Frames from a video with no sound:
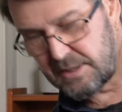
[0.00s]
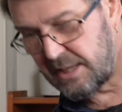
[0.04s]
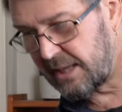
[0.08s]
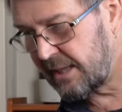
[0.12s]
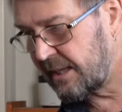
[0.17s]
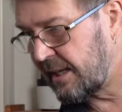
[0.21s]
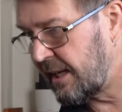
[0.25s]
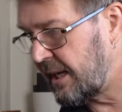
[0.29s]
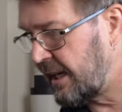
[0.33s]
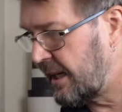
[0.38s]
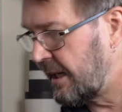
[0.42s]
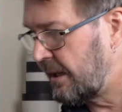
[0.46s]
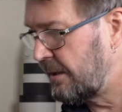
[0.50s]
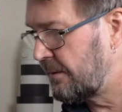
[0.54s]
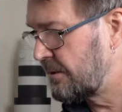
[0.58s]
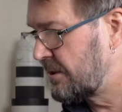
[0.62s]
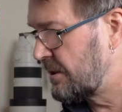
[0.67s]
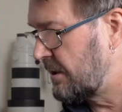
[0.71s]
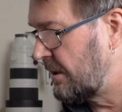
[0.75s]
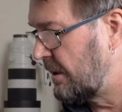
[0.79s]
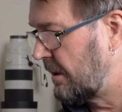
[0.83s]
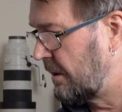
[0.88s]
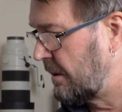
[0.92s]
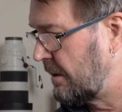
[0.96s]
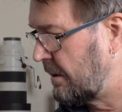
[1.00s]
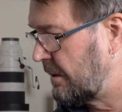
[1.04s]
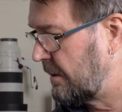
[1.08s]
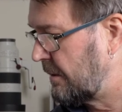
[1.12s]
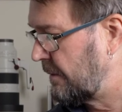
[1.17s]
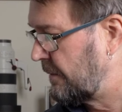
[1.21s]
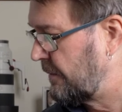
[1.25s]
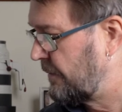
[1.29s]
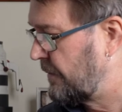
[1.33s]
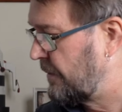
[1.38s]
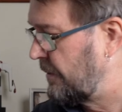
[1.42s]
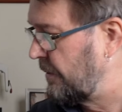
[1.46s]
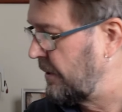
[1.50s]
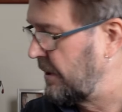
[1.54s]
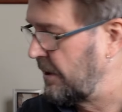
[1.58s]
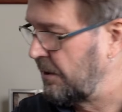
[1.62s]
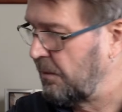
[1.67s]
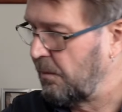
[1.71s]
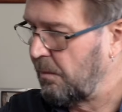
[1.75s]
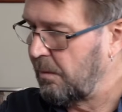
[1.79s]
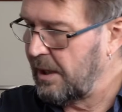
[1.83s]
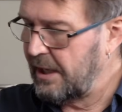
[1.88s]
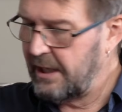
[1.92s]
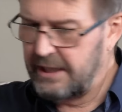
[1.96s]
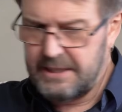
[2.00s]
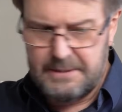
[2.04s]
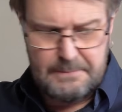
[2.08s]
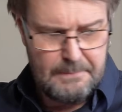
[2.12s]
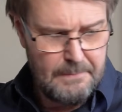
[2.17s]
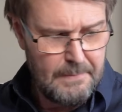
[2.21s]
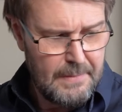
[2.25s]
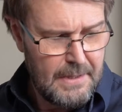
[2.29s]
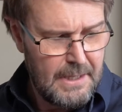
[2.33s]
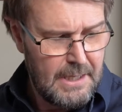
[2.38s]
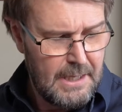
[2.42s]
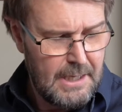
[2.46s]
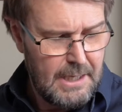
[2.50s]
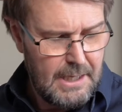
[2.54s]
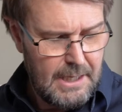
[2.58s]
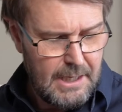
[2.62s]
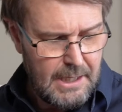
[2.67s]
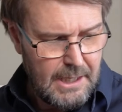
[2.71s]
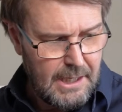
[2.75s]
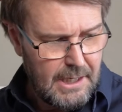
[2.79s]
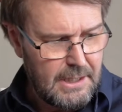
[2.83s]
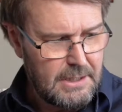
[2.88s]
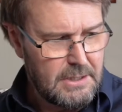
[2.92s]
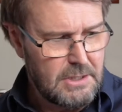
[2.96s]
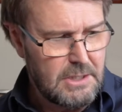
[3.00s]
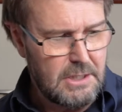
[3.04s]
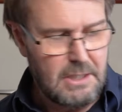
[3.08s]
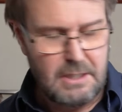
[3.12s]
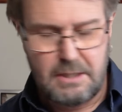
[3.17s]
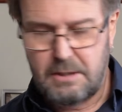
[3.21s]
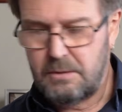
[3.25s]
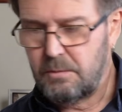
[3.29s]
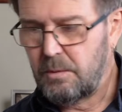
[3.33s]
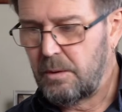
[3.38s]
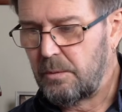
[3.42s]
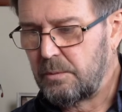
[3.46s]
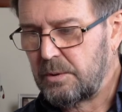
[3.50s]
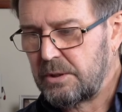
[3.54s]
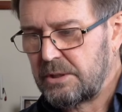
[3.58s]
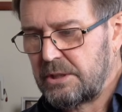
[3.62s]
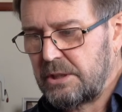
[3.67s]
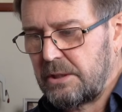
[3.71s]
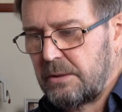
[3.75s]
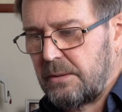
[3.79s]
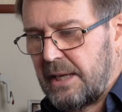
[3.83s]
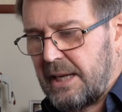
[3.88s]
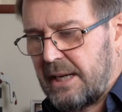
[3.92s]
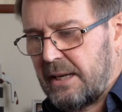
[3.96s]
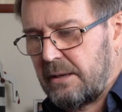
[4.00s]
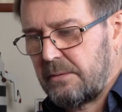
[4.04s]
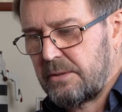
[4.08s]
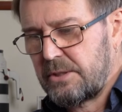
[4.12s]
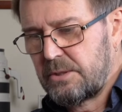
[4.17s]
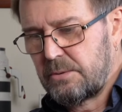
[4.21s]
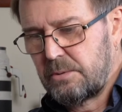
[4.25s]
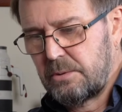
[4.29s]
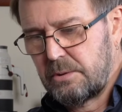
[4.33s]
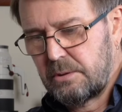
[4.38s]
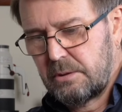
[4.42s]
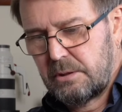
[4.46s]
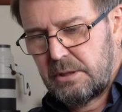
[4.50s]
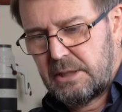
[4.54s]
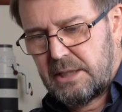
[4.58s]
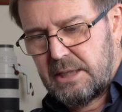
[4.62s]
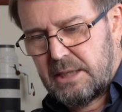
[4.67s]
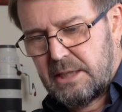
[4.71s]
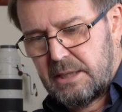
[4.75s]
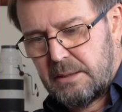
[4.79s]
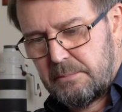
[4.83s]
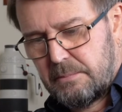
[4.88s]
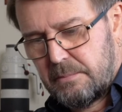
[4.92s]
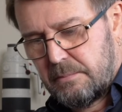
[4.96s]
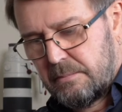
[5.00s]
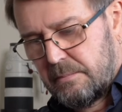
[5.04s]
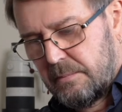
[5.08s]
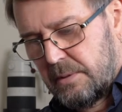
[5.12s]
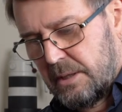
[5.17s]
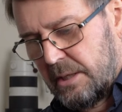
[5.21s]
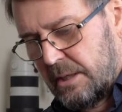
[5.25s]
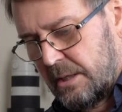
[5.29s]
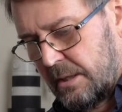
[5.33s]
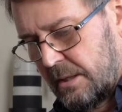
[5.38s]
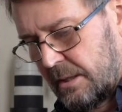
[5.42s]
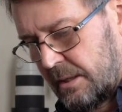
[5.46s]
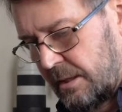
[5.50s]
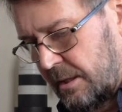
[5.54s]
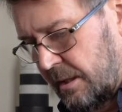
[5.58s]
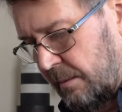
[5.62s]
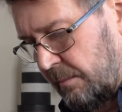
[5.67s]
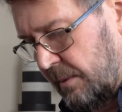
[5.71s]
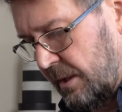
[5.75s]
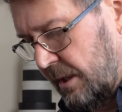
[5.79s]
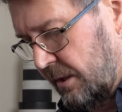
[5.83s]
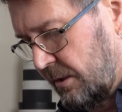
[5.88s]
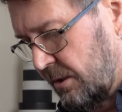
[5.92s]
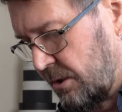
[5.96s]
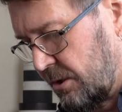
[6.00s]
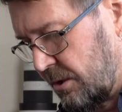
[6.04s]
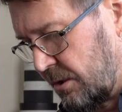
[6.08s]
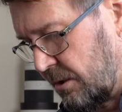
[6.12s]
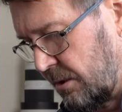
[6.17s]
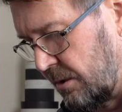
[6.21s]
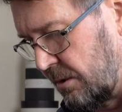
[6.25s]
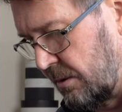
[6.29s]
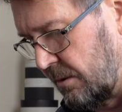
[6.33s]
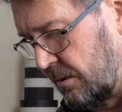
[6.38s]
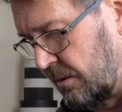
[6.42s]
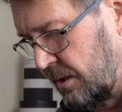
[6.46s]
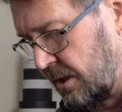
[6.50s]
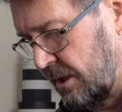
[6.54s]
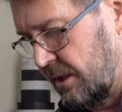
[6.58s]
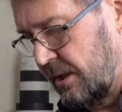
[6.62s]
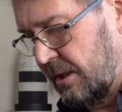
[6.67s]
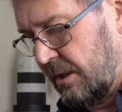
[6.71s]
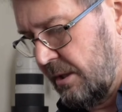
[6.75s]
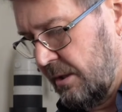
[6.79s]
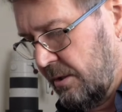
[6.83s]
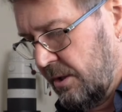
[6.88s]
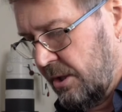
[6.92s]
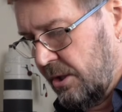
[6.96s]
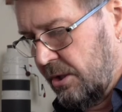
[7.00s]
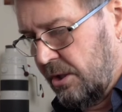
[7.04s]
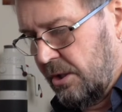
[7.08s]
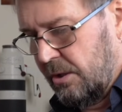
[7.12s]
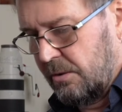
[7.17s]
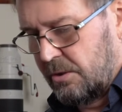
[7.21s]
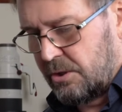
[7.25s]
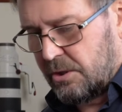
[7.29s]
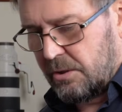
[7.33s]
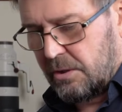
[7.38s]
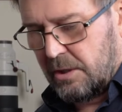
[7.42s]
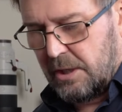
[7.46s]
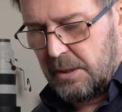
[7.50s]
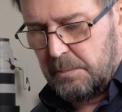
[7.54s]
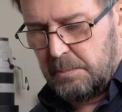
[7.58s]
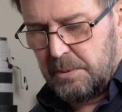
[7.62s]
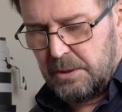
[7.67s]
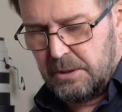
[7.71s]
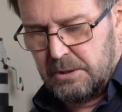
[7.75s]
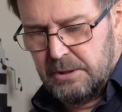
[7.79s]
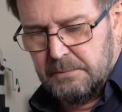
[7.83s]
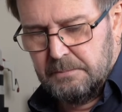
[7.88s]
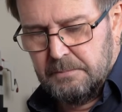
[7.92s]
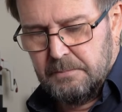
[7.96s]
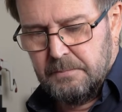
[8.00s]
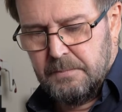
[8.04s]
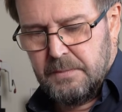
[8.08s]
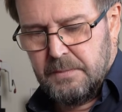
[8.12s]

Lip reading: that out of the way, and what we'll do now is we'll come into the new tripod.